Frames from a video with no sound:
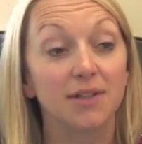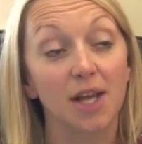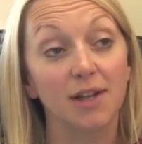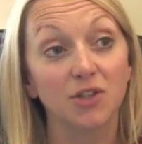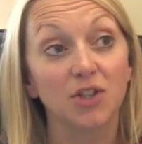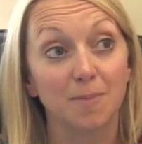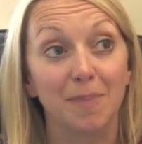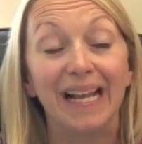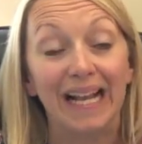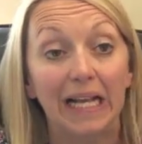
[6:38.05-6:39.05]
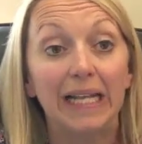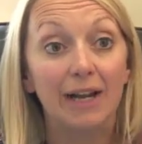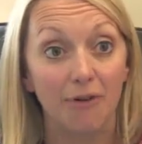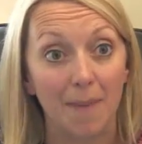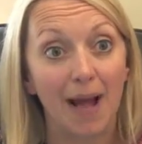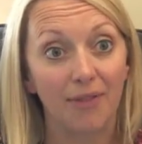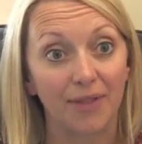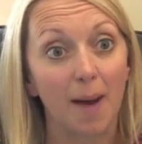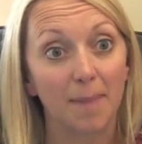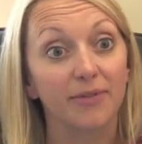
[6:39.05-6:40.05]
So it's just being clear
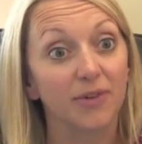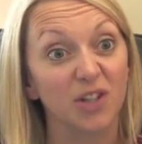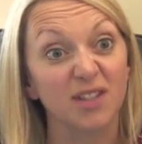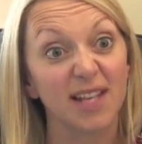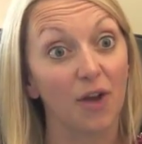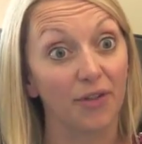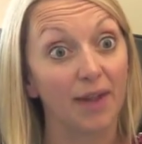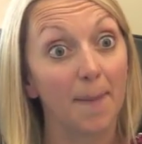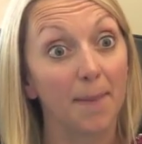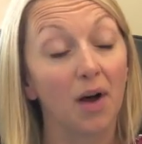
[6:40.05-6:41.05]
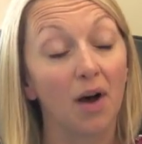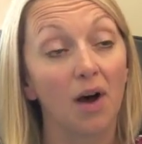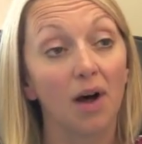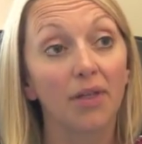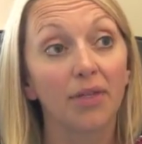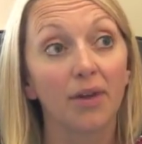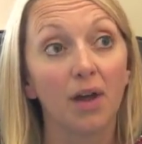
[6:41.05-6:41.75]
about that before you set on that path.